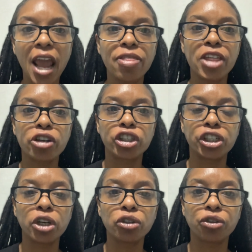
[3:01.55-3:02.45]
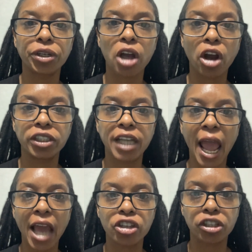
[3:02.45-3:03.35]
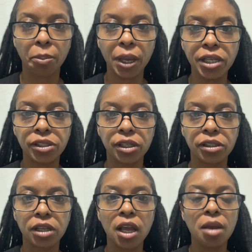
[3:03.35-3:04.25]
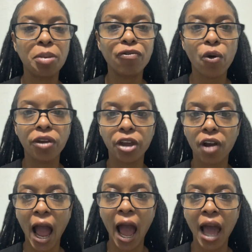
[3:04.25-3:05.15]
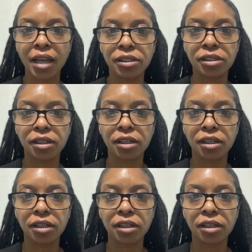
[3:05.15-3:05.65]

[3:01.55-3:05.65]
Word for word: and their children are dashed to pieces before their eyes,